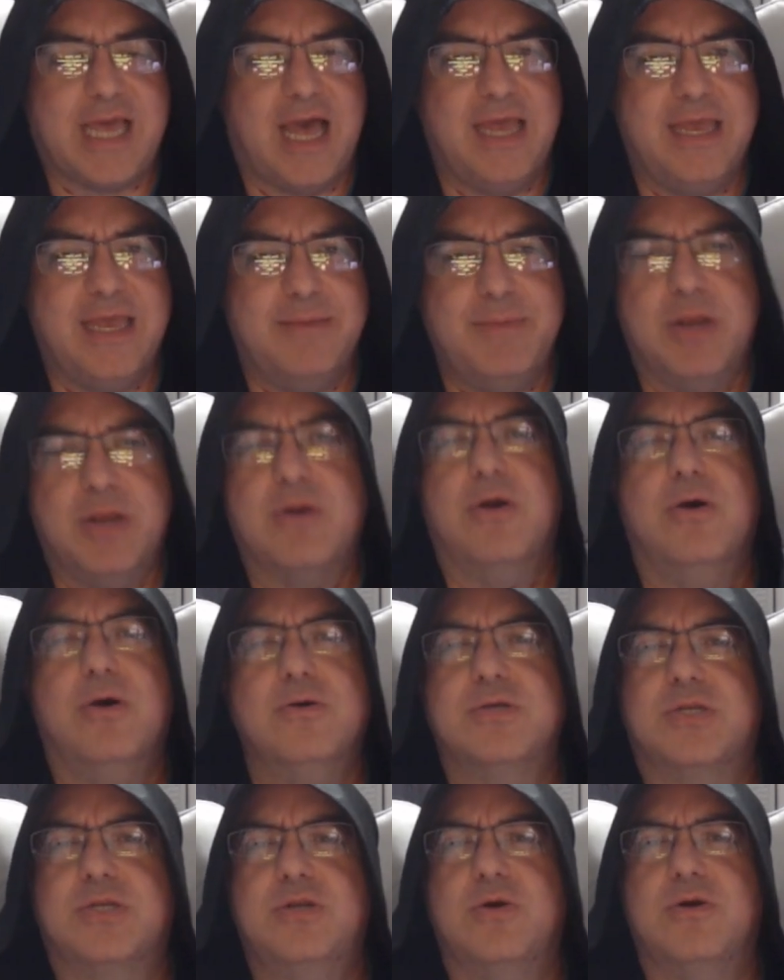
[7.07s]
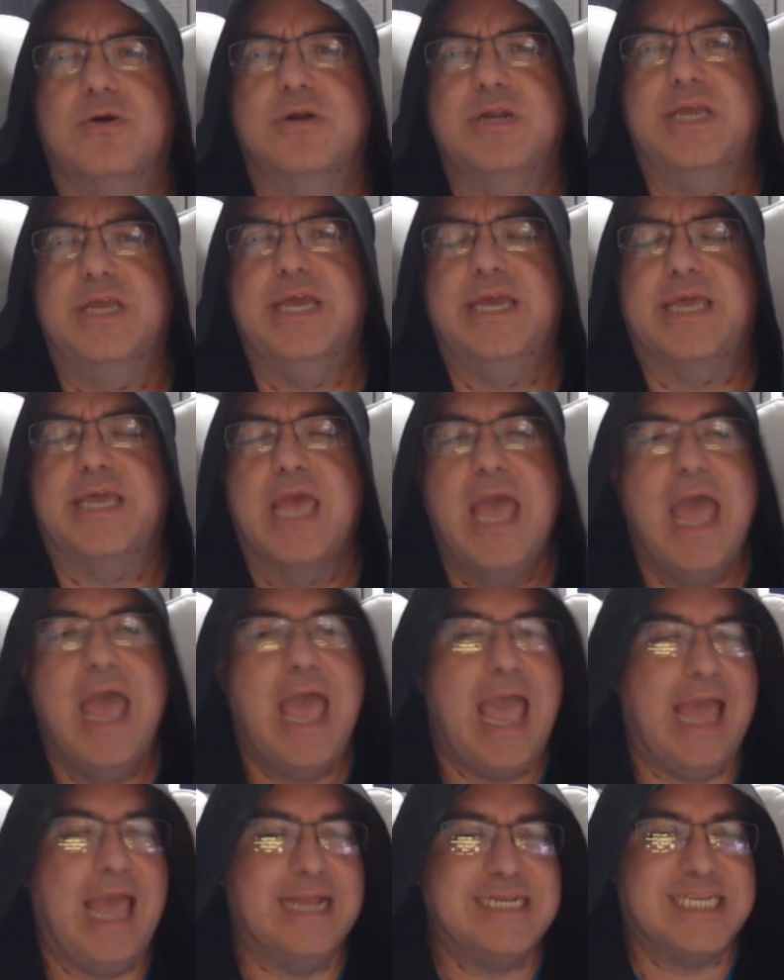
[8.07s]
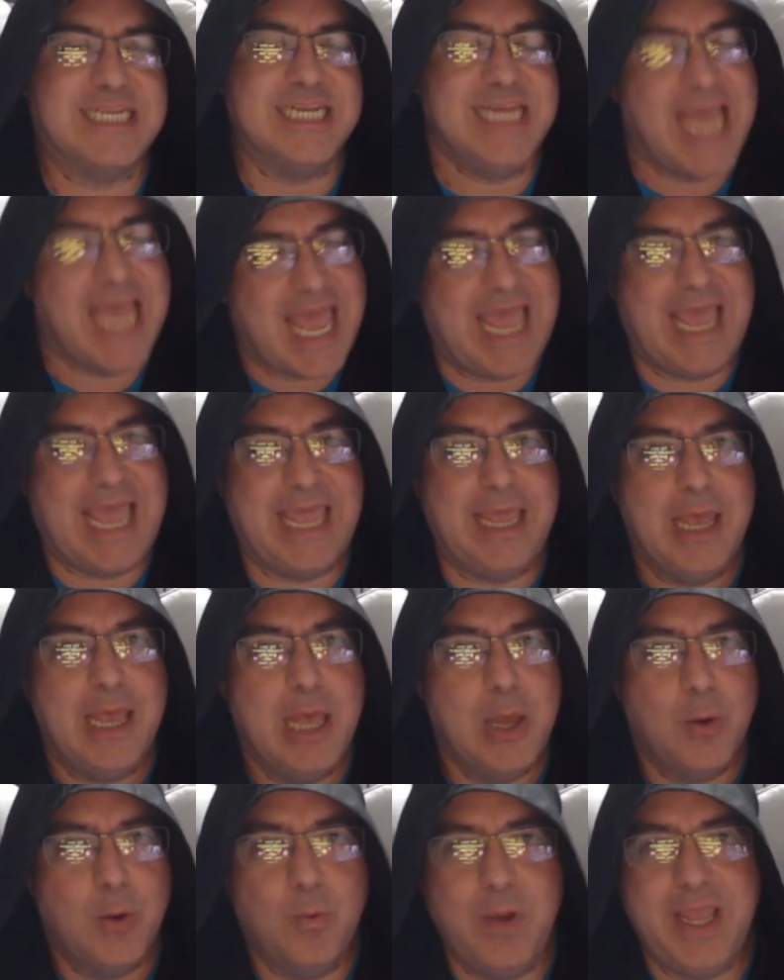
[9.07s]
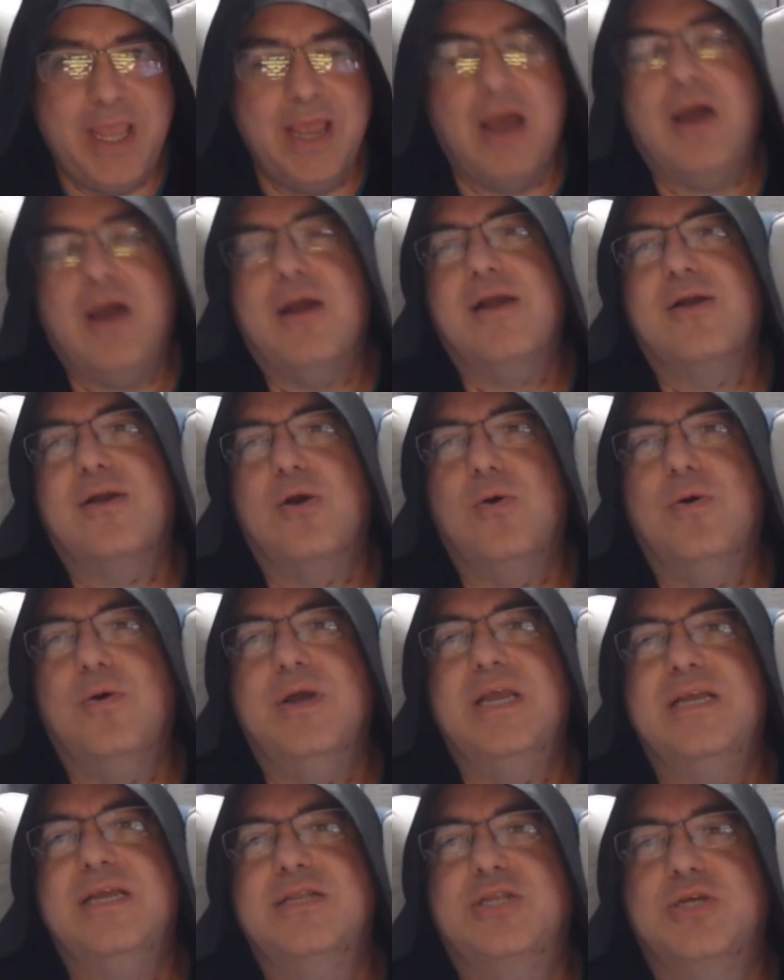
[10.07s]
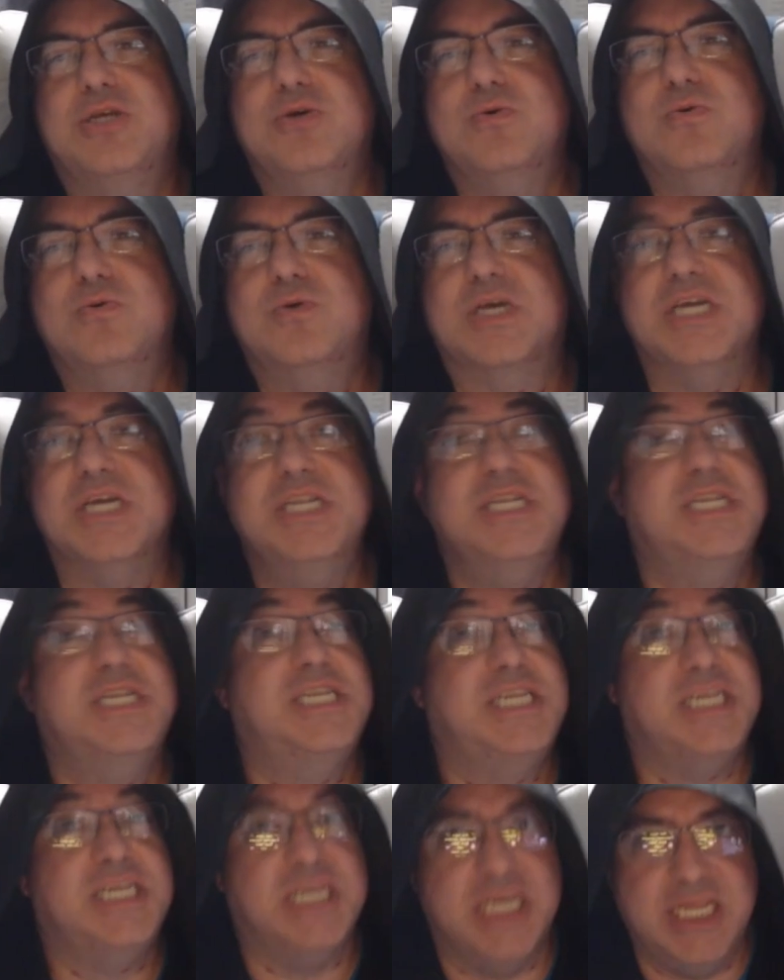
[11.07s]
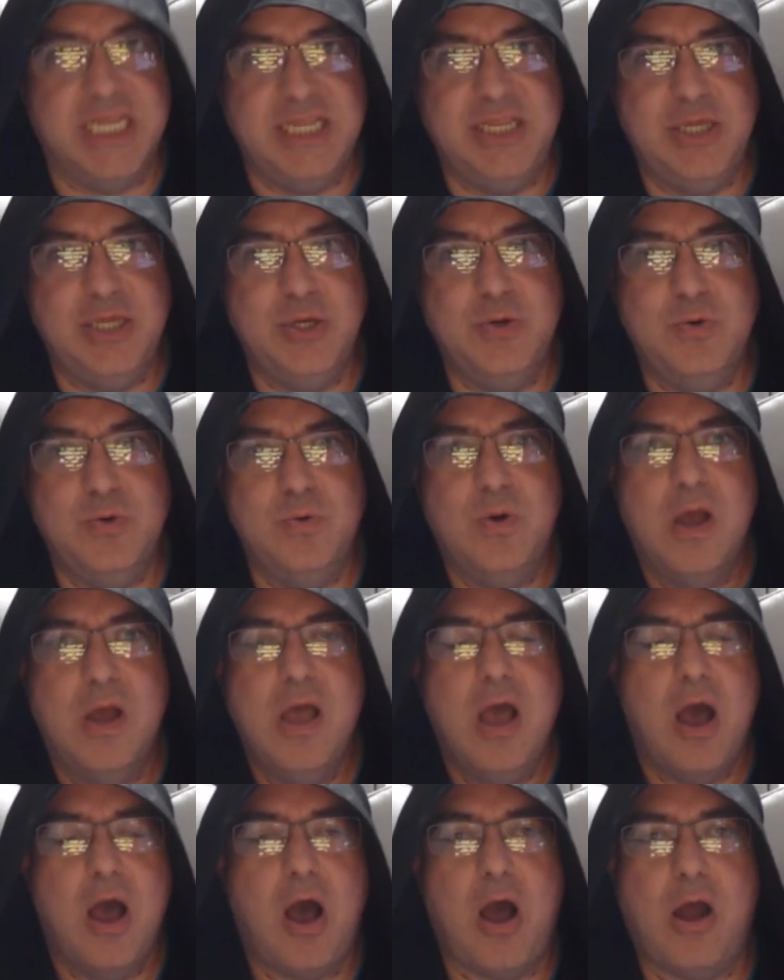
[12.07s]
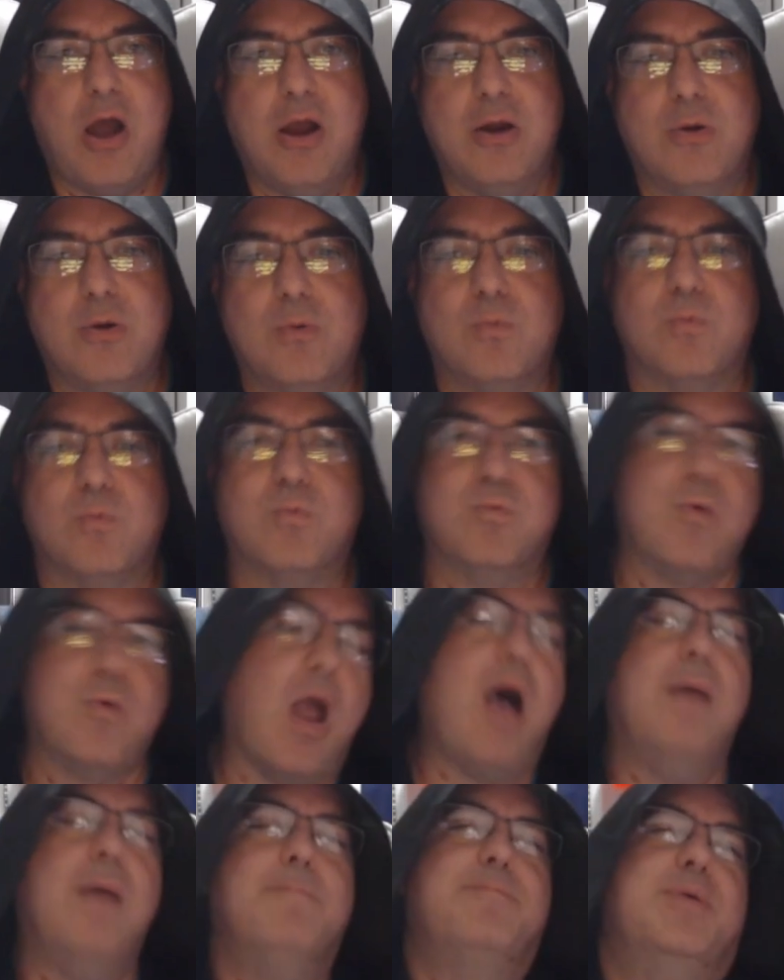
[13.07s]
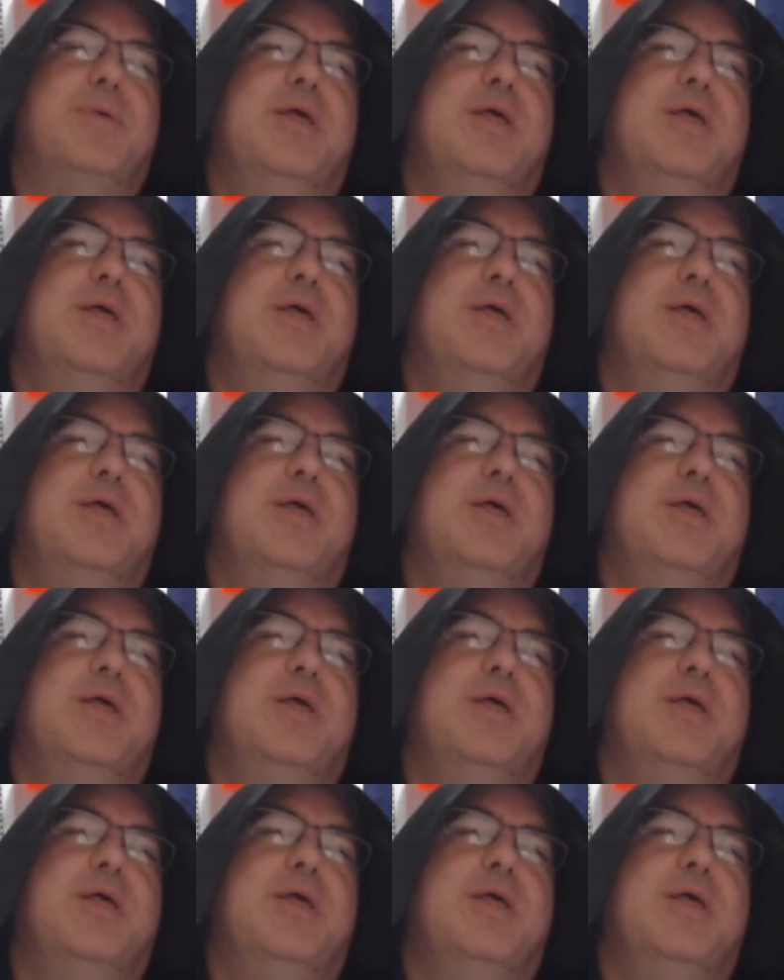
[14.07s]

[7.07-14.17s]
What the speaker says: I am your host, Dorn Geek, and today we are going to continue our romp